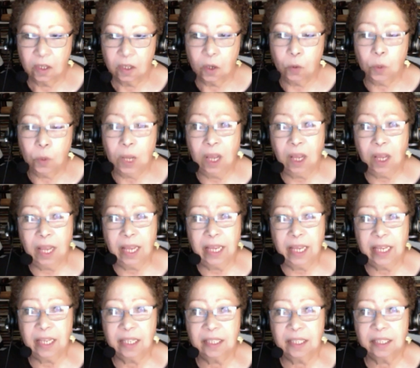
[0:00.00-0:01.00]
Well,
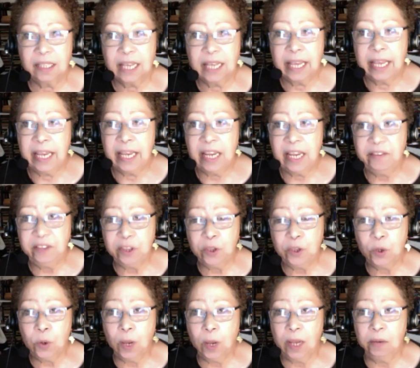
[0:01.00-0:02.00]
even
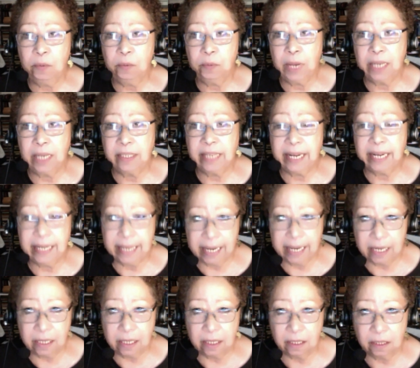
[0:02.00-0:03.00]
though I
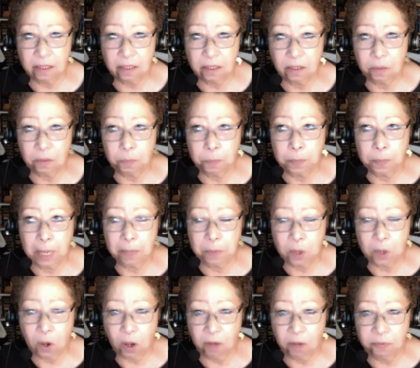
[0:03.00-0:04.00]
dedicated this to Bob
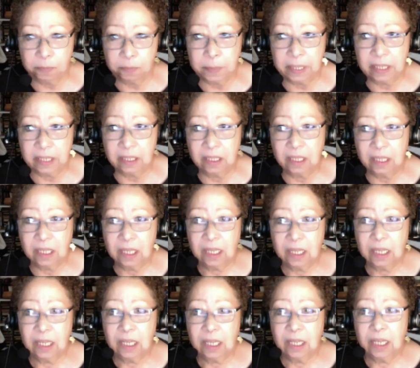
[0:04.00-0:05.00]
Kaufman,
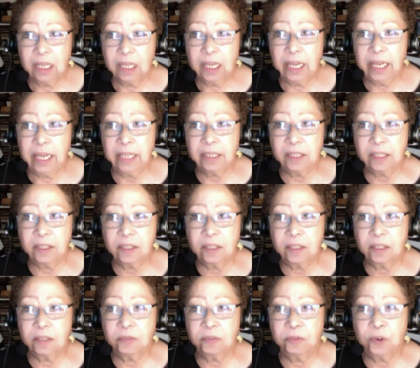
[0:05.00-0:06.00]

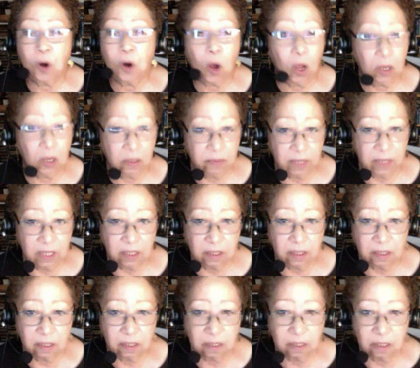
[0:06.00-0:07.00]
it's for all of
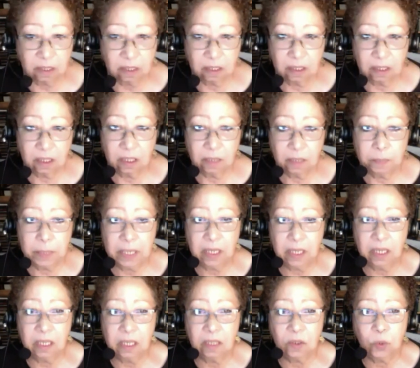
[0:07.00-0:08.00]
us
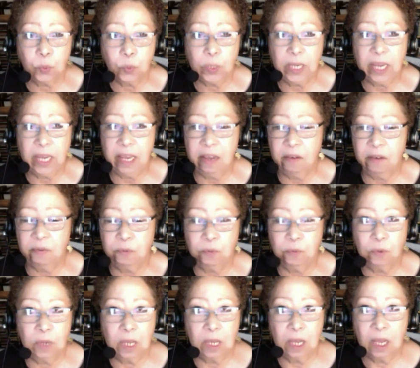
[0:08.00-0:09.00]
because we have
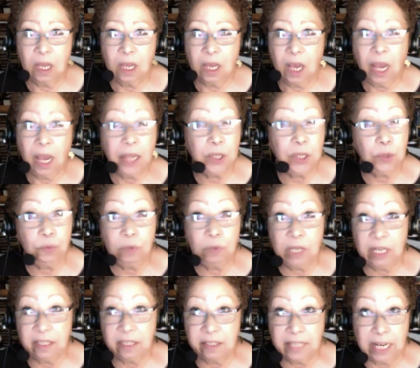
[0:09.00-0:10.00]
a
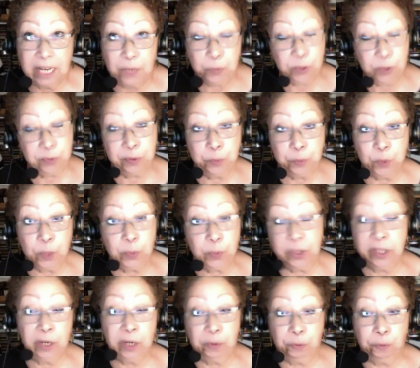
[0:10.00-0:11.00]
unique state. We were
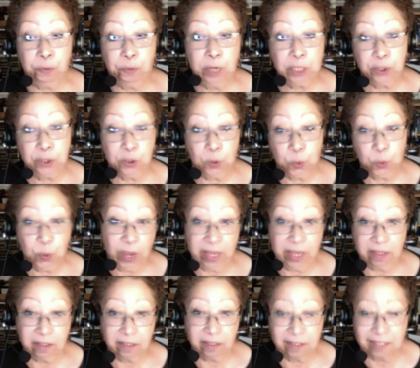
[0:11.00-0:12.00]
the original
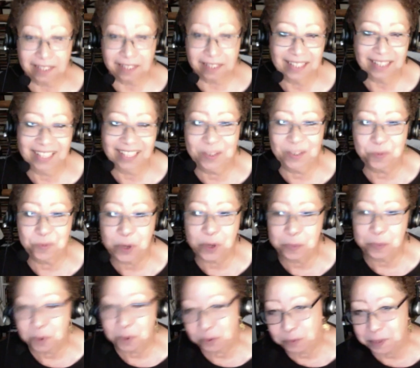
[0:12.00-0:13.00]
West word
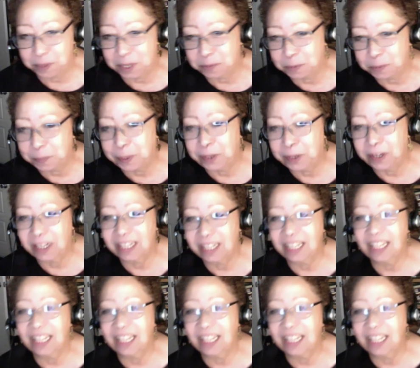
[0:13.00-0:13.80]
movement of America.